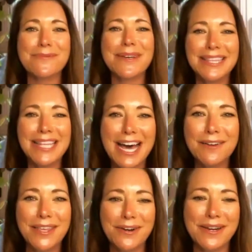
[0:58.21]
We love
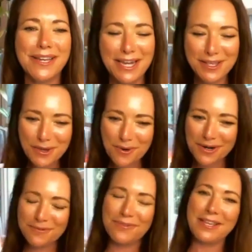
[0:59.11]
hearing
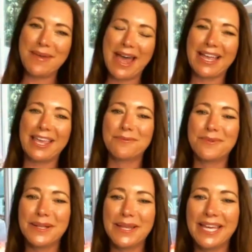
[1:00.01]
your feedback. It
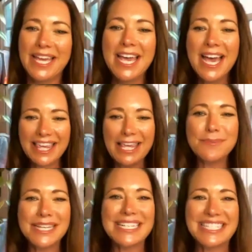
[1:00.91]
really
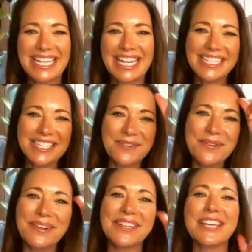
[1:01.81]
keeps us ticking, so we
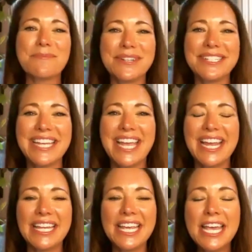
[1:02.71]
really appreciate
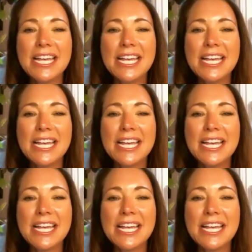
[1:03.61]
it.